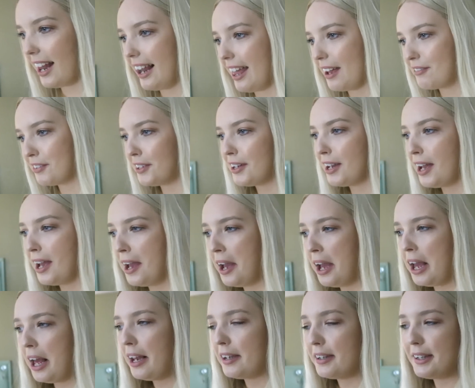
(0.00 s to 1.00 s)

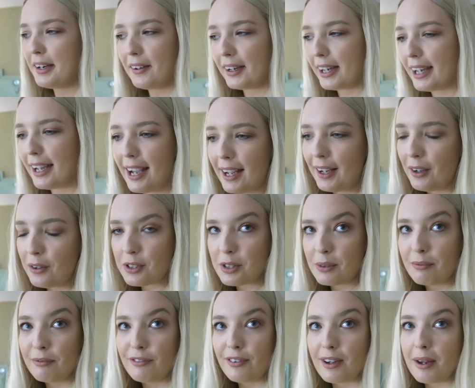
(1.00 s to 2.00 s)
$11.98 or
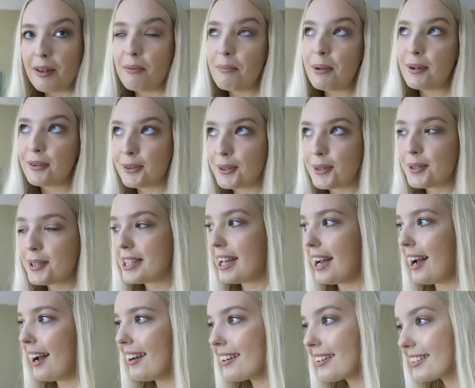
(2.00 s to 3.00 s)
something before
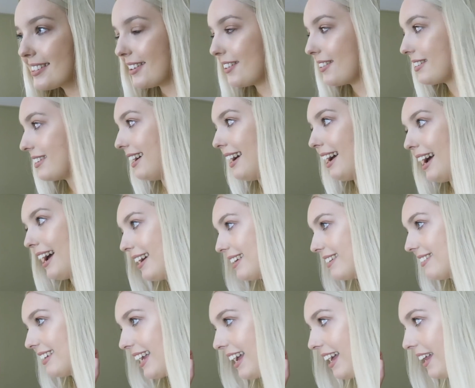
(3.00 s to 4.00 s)
tax. I was like, I
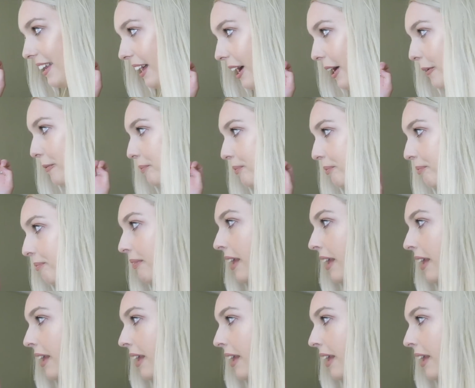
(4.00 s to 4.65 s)
have to get that.